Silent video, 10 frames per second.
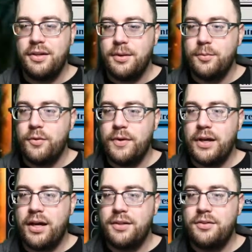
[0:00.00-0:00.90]
Moving
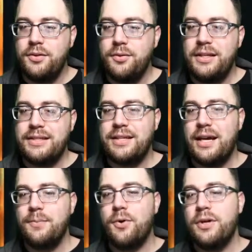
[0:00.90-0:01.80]
on to the
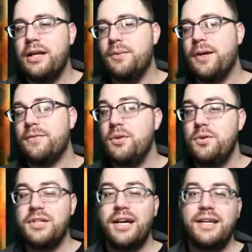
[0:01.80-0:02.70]
sideboard here, we have 2
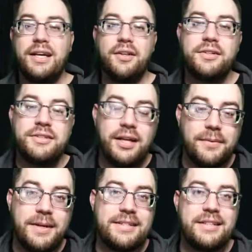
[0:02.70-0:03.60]
Giant Killers. I'm
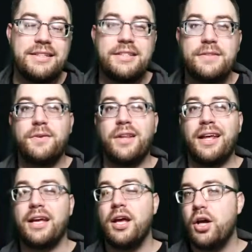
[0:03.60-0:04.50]
guessing this is for
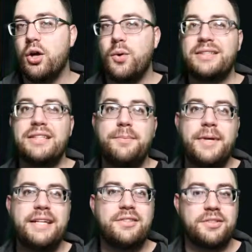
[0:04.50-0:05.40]
like questing
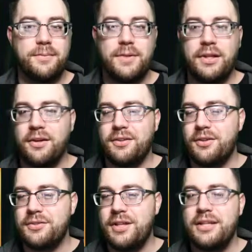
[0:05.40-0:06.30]
beasts or something along
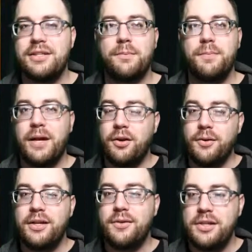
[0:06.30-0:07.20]
those lines, like big
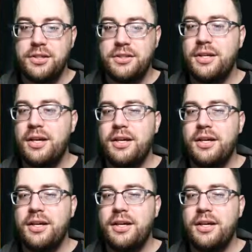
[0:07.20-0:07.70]
green creatures.